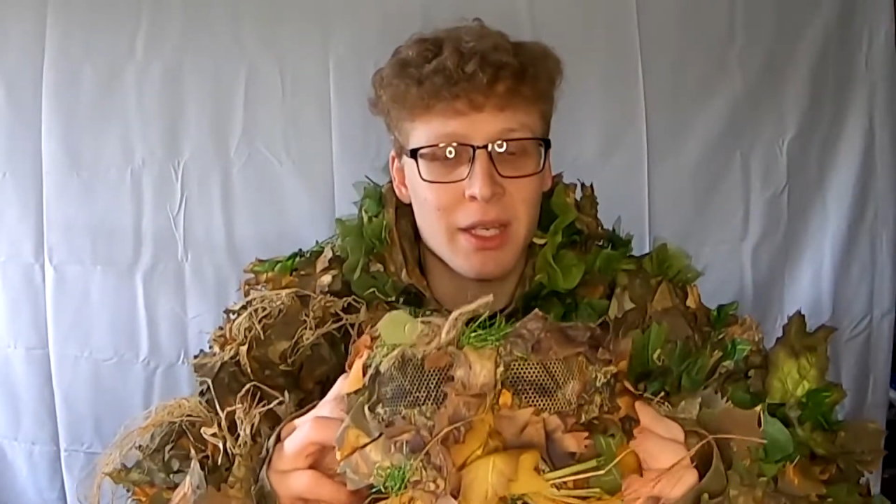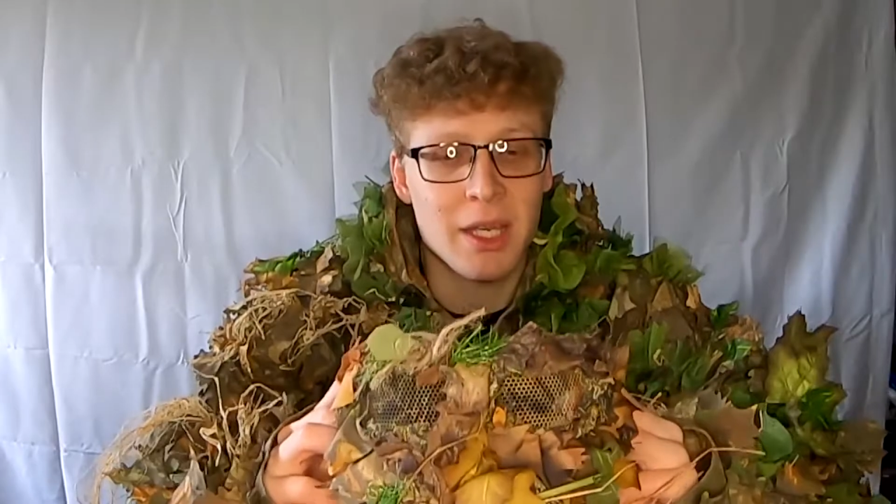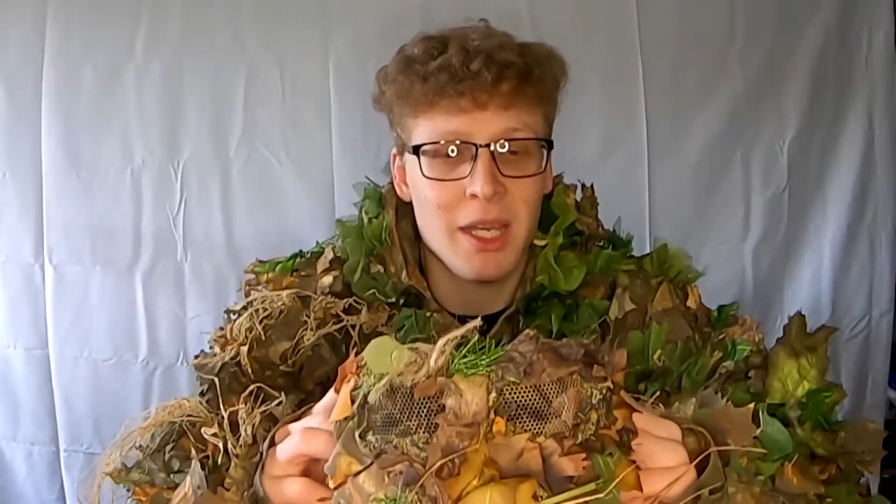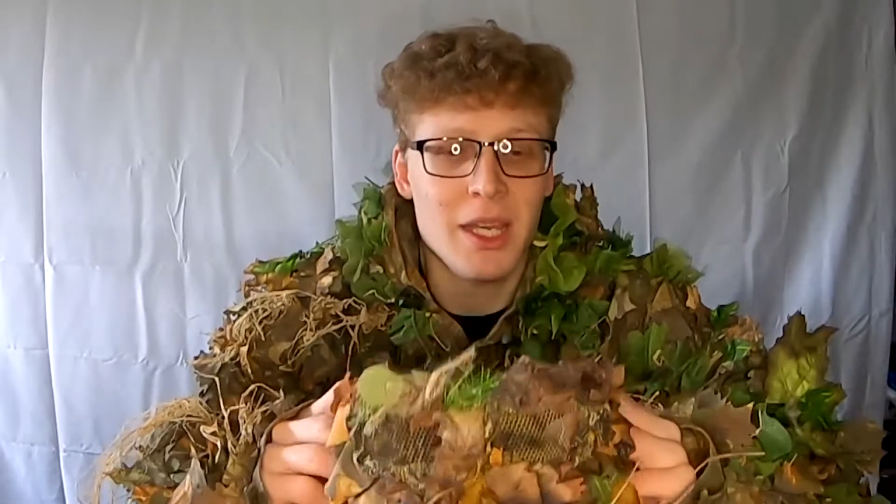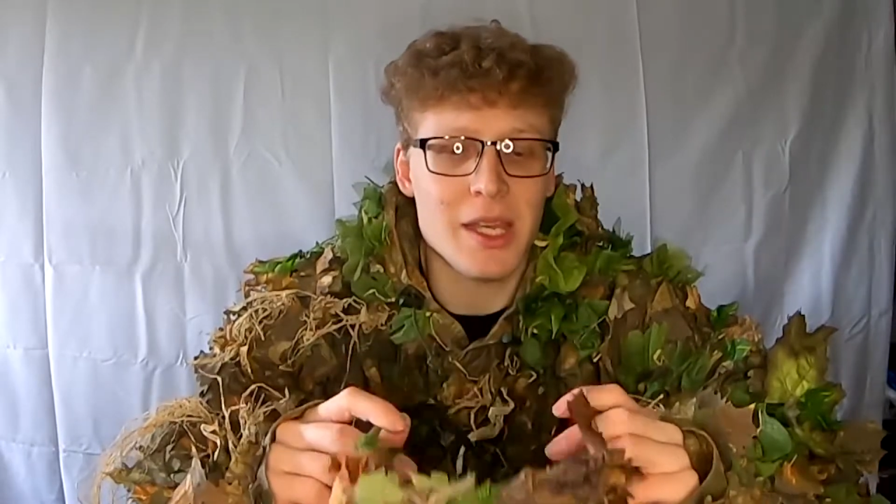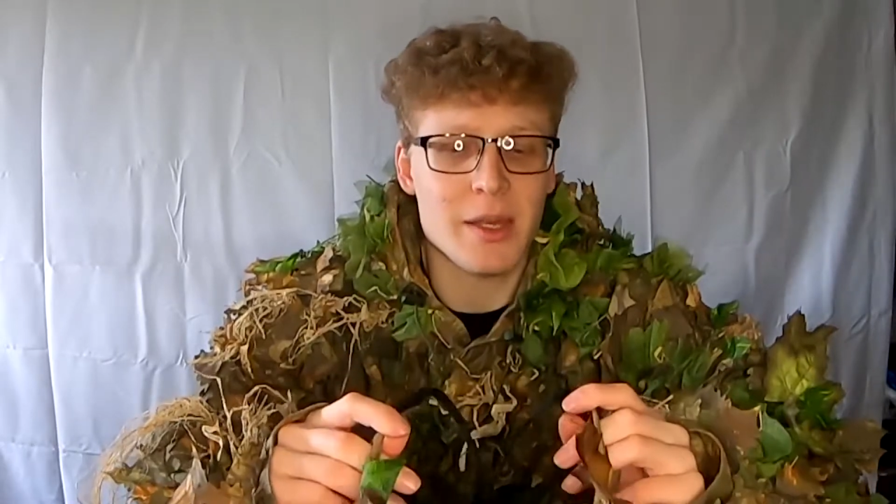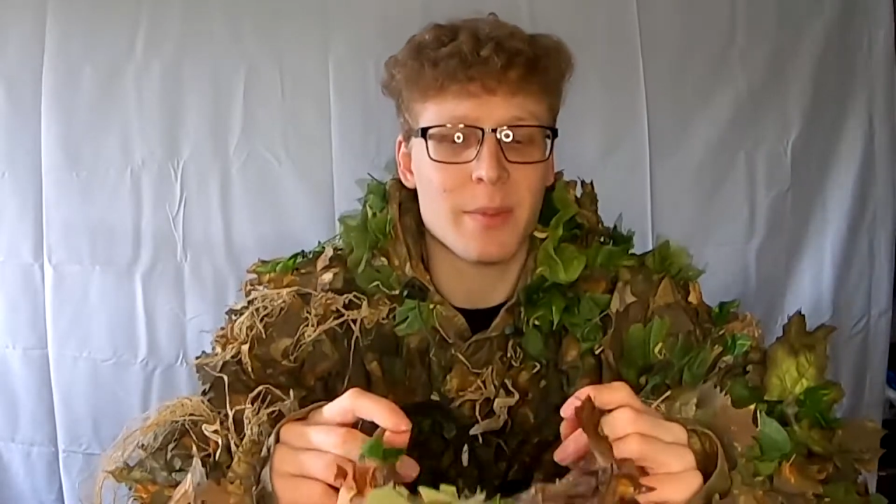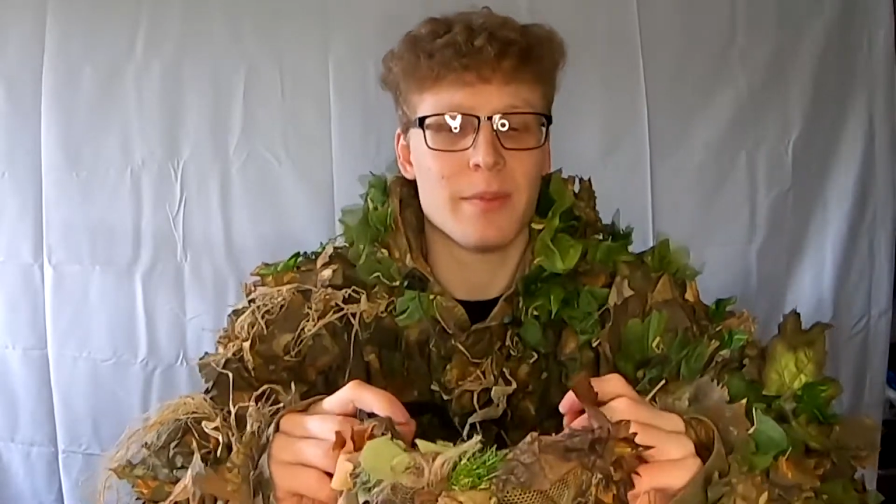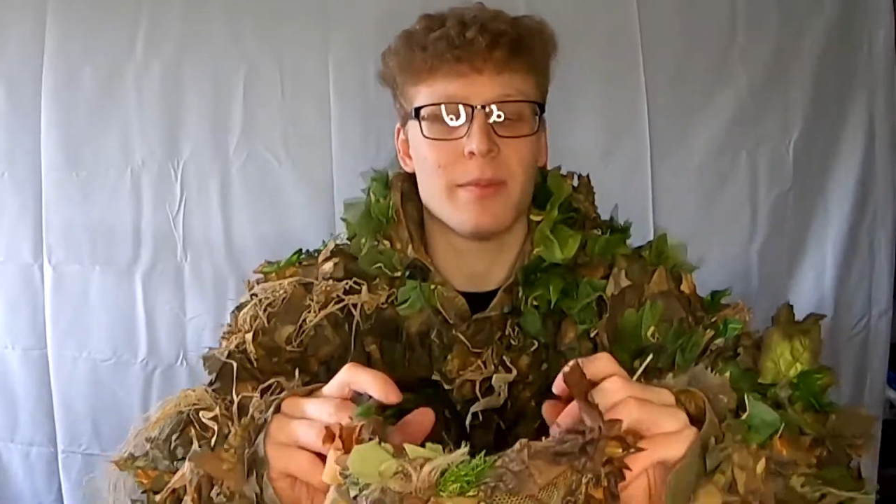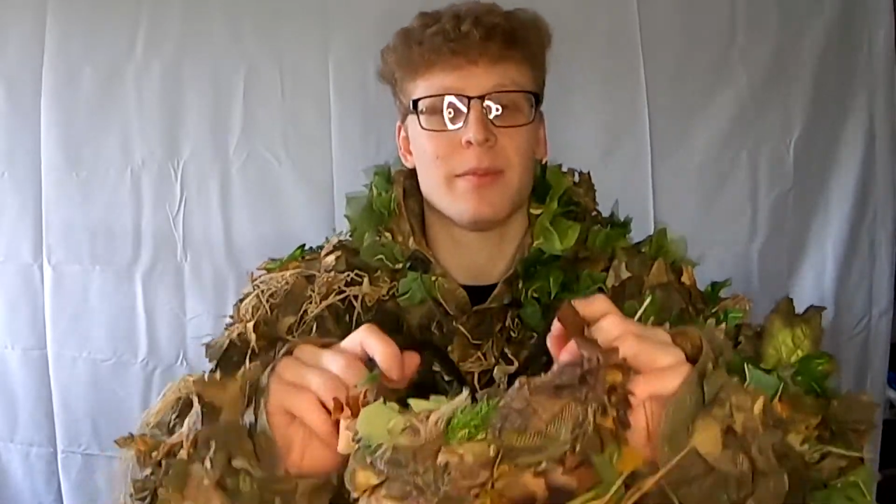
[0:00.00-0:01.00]
He
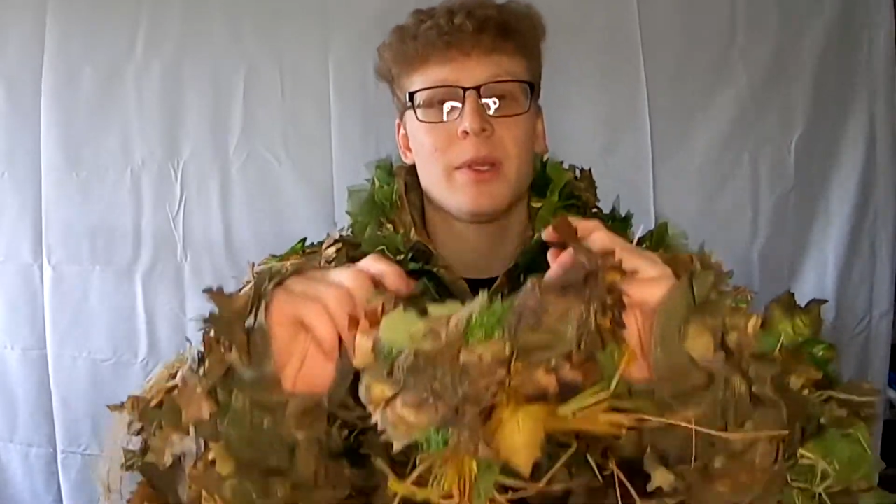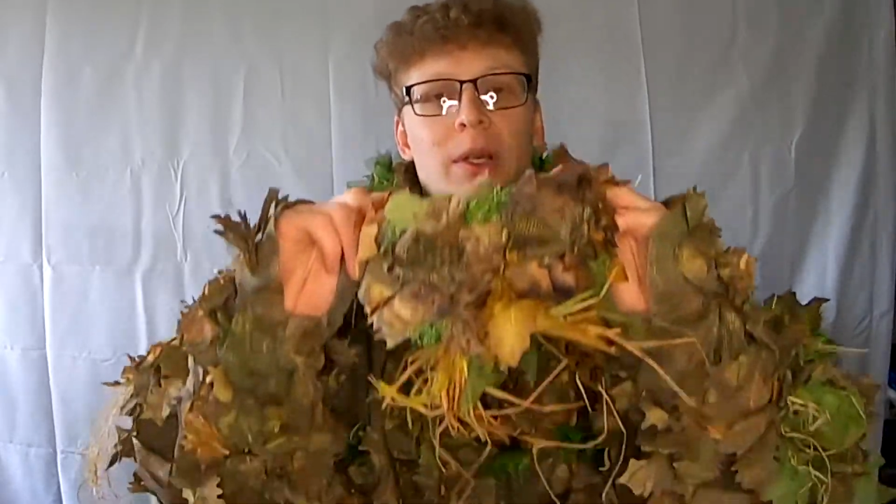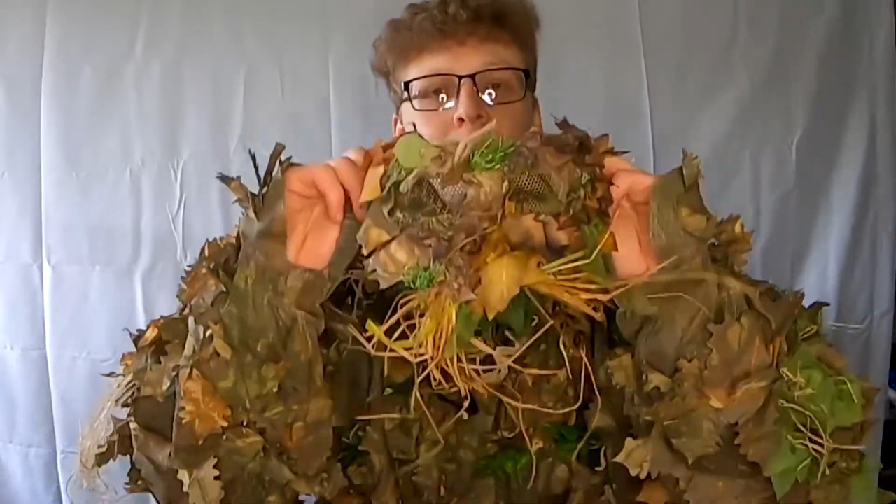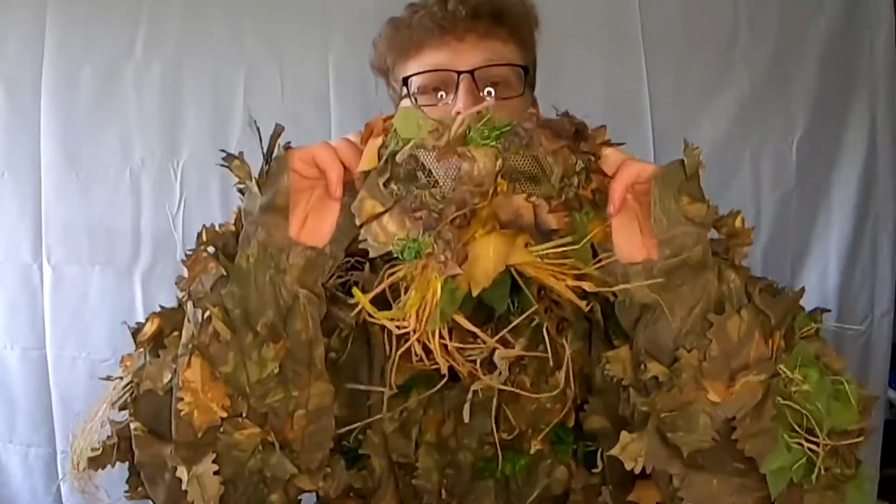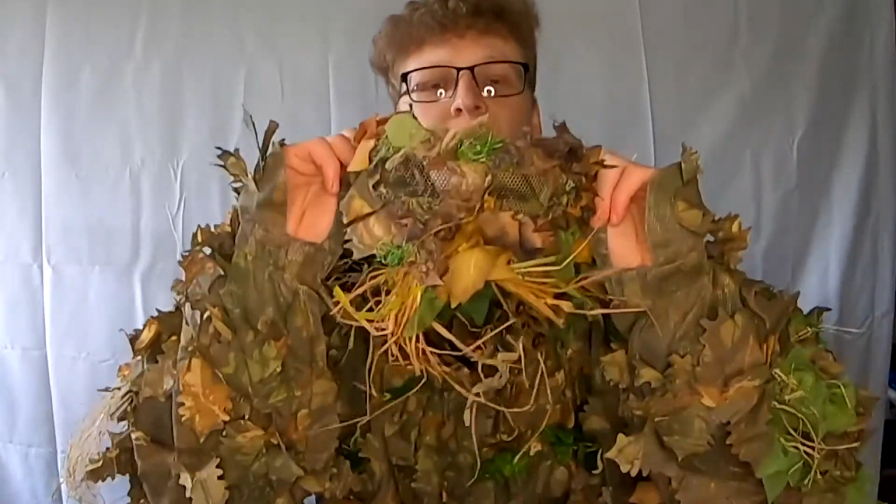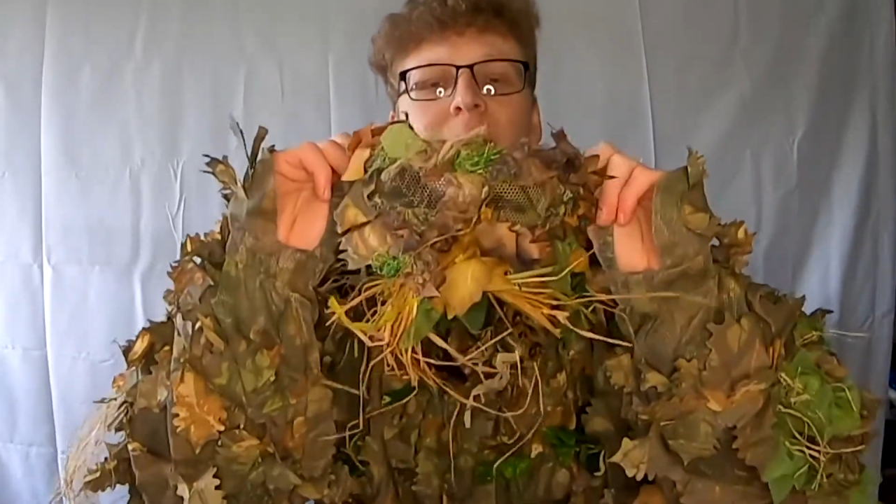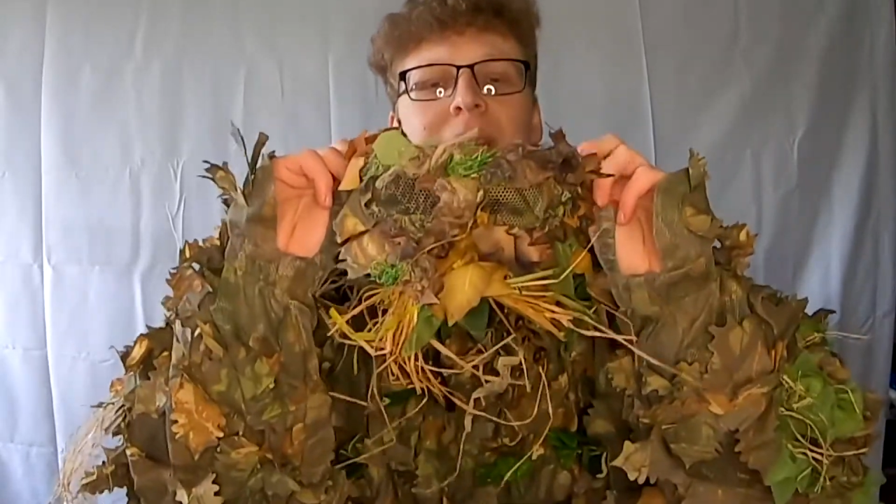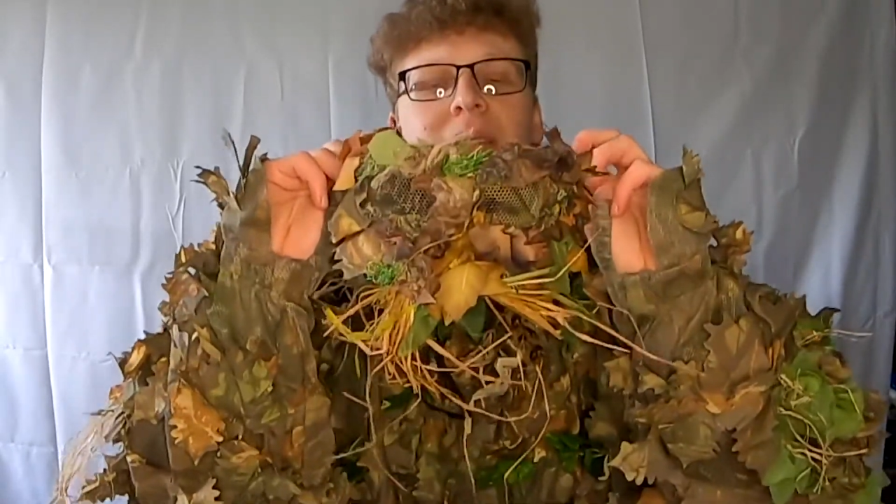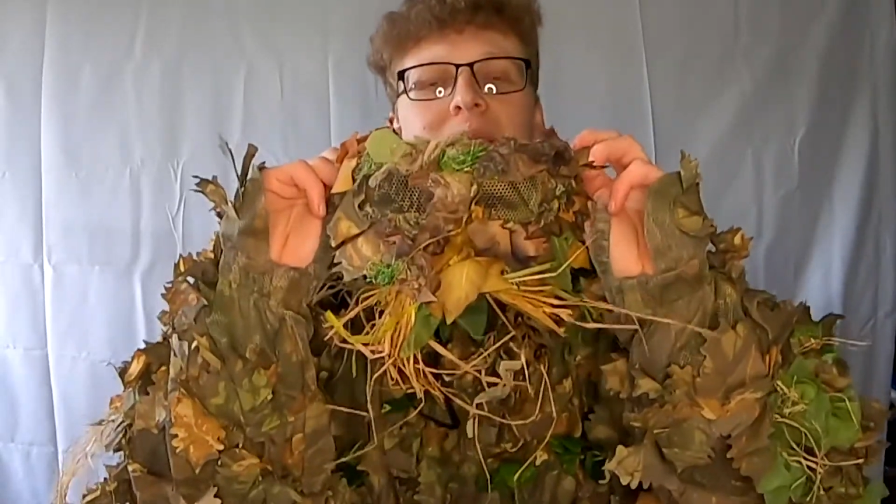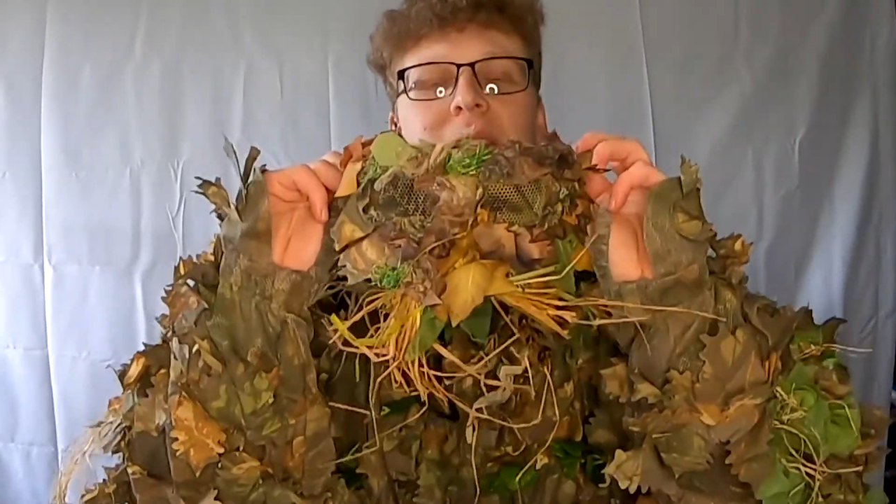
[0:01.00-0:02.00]
customizes